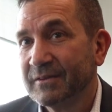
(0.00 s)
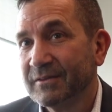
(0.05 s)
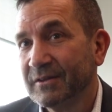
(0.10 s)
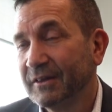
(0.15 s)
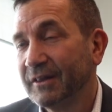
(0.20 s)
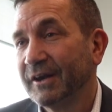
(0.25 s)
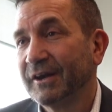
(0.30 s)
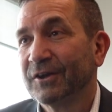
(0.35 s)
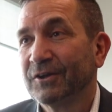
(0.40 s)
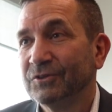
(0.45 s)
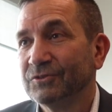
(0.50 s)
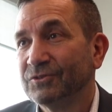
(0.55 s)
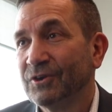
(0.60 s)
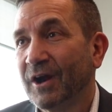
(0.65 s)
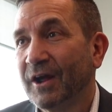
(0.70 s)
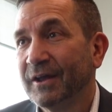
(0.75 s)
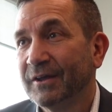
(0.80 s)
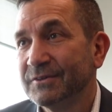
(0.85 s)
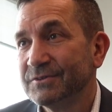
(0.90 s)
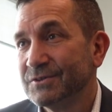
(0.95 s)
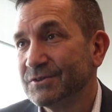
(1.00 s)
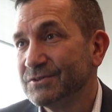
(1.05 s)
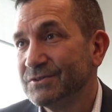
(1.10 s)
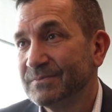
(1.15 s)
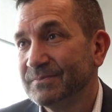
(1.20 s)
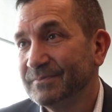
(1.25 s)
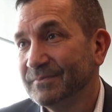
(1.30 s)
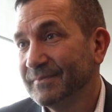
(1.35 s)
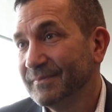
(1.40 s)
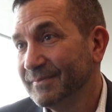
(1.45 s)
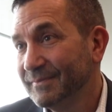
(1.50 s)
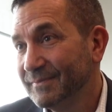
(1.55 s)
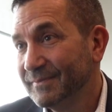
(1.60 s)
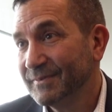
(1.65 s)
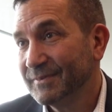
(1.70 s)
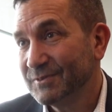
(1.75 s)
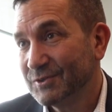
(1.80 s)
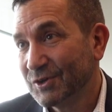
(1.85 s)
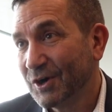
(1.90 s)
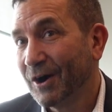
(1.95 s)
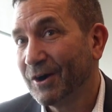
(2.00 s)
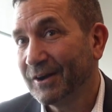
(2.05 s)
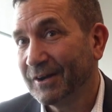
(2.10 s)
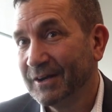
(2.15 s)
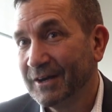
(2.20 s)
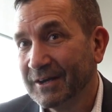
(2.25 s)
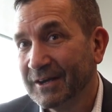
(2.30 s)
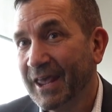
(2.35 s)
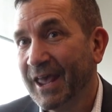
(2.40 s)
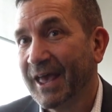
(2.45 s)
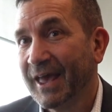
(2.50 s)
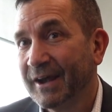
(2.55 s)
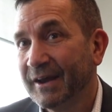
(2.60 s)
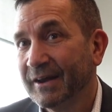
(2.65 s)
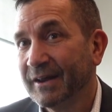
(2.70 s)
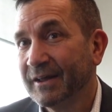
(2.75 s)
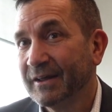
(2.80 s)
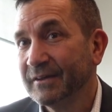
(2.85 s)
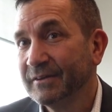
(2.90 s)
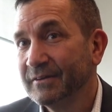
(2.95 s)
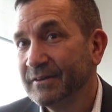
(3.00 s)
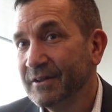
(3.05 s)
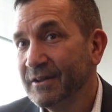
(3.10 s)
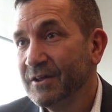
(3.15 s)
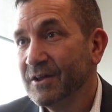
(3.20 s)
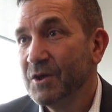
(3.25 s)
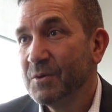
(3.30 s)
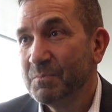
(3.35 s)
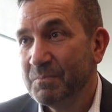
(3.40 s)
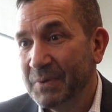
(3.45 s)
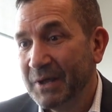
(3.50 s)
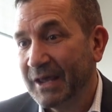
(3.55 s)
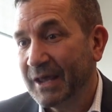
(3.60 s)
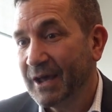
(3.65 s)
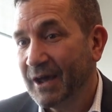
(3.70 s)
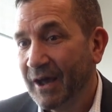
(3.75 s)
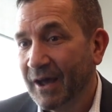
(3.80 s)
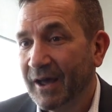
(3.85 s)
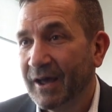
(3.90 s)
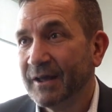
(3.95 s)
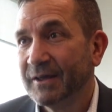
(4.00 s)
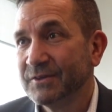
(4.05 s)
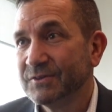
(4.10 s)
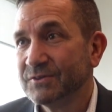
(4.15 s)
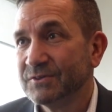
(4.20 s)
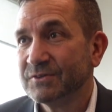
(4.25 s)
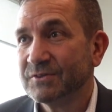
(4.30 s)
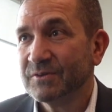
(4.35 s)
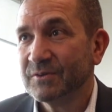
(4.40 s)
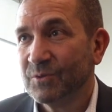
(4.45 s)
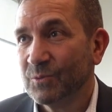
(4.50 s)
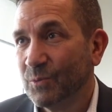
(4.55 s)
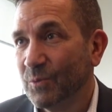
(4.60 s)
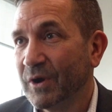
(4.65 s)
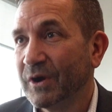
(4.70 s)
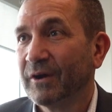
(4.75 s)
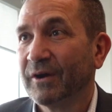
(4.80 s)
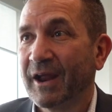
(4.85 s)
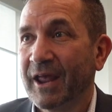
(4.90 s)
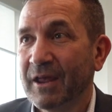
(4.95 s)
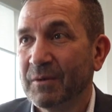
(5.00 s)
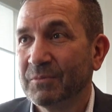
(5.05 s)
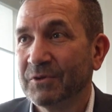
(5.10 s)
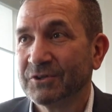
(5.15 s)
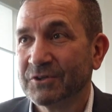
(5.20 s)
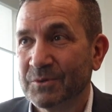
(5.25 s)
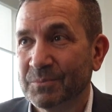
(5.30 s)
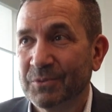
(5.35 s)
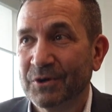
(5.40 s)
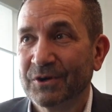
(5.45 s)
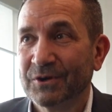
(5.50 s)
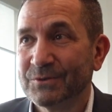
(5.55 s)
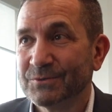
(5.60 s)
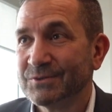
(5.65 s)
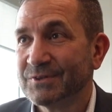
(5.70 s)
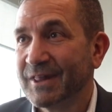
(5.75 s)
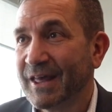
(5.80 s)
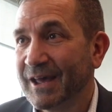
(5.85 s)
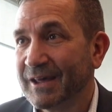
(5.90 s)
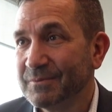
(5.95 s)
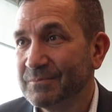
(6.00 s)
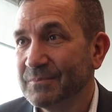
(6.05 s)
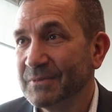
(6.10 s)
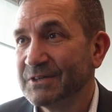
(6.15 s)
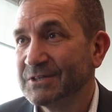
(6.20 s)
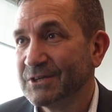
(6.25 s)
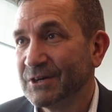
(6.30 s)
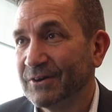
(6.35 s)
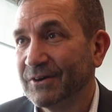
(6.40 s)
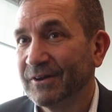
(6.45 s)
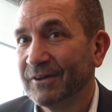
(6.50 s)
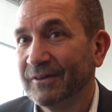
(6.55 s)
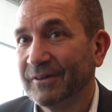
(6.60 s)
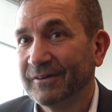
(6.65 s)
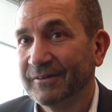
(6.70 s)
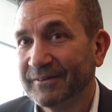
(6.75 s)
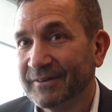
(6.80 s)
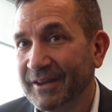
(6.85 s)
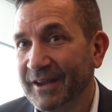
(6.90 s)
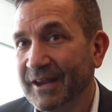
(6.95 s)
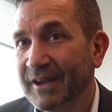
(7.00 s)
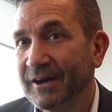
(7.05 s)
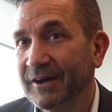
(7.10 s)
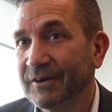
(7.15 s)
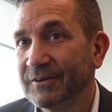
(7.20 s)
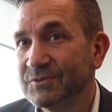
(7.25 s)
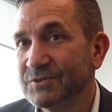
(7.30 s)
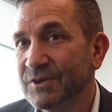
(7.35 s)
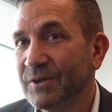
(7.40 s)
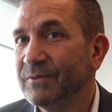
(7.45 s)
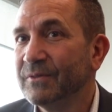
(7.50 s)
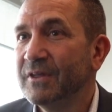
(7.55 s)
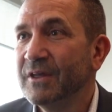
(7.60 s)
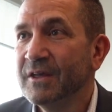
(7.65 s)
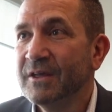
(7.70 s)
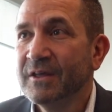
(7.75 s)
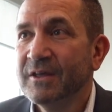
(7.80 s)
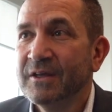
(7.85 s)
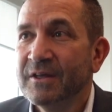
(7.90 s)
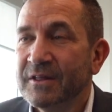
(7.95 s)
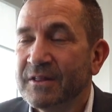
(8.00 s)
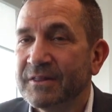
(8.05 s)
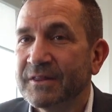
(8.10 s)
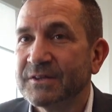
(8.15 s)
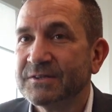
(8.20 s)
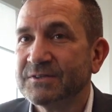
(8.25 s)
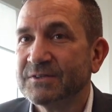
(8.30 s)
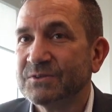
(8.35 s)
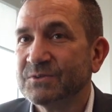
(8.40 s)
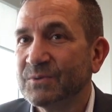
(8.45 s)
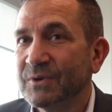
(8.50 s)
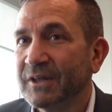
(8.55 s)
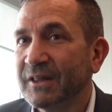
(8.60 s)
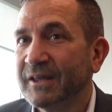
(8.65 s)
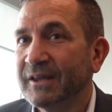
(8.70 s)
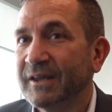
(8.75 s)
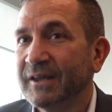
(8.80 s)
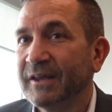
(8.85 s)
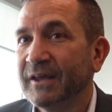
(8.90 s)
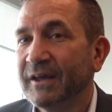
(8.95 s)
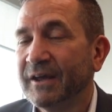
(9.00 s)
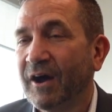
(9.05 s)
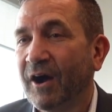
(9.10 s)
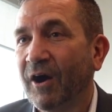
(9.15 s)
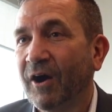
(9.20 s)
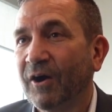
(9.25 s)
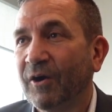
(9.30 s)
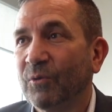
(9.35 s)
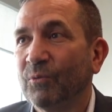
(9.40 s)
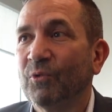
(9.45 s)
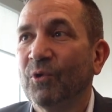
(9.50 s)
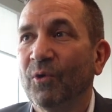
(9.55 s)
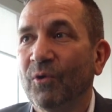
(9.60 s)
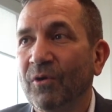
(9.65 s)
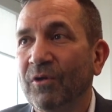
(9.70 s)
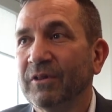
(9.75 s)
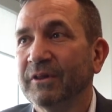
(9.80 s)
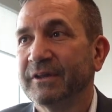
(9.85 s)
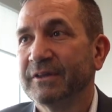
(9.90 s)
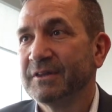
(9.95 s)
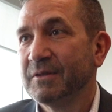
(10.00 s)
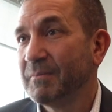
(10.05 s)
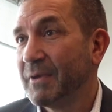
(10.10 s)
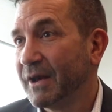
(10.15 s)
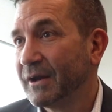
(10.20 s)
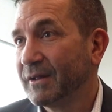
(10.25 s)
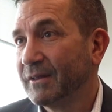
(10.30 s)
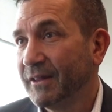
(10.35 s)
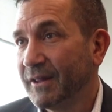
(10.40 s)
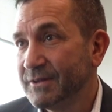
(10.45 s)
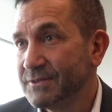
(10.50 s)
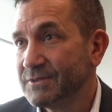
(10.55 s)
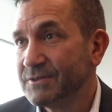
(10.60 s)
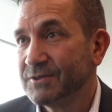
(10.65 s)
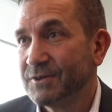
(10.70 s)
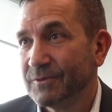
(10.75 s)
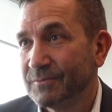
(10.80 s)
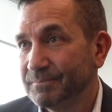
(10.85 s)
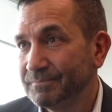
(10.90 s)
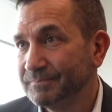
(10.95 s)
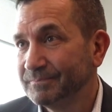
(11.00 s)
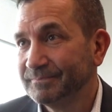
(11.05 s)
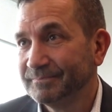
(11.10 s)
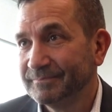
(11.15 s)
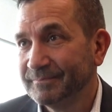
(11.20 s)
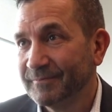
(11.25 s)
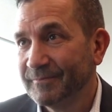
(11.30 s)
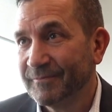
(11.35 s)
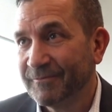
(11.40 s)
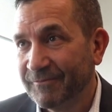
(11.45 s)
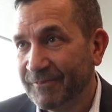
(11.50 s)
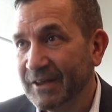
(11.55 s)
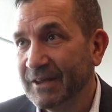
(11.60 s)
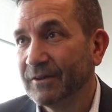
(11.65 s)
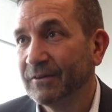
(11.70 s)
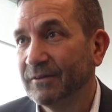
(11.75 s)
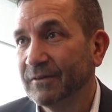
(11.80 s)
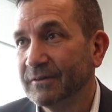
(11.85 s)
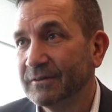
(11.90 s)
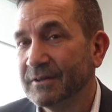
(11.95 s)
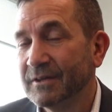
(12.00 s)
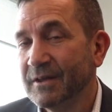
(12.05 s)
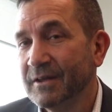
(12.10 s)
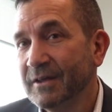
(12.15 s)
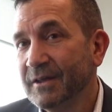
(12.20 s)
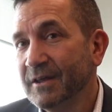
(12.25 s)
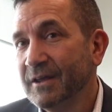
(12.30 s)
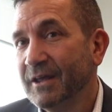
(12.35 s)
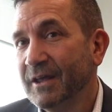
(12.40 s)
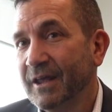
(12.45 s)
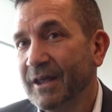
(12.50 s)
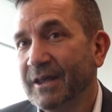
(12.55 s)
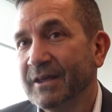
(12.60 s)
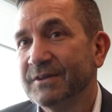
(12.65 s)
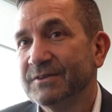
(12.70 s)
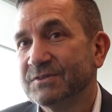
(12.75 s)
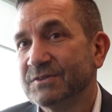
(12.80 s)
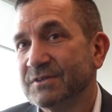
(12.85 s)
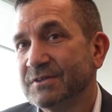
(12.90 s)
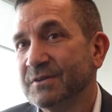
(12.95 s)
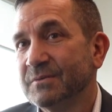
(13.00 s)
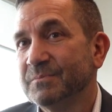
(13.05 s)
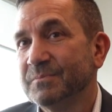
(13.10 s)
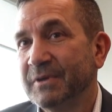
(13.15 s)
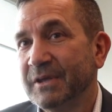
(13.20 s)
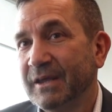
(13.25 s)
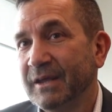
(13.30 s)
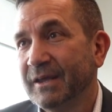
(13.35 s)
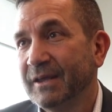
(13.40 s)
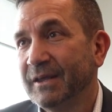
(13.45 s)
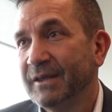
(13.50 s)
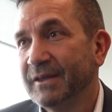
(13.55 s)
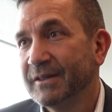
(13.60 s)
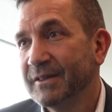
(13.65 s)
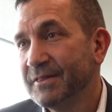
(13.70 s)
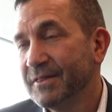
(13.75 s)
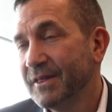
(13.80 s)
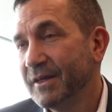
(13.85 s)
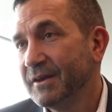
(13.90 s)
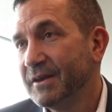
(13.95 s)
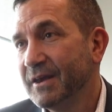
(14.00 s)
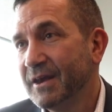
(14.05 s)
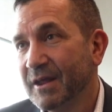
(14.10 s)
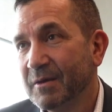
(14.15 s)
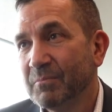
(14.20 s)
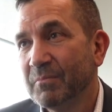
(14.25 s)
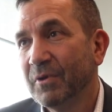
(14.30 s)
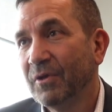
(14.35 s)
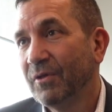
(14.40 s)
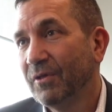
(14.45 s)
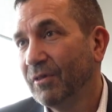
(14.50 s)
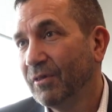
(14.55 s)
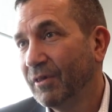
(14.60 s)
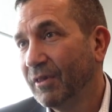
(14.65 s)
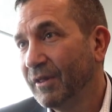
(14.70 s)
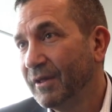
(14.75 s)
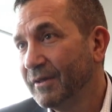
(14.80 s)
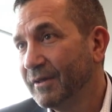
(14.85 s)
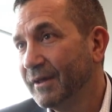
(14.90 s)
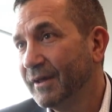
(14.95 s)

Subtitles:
Clinical trials are starting in Canada because we're able to produce that material here. So this is really our role in the medical isotope field, is to be the nimble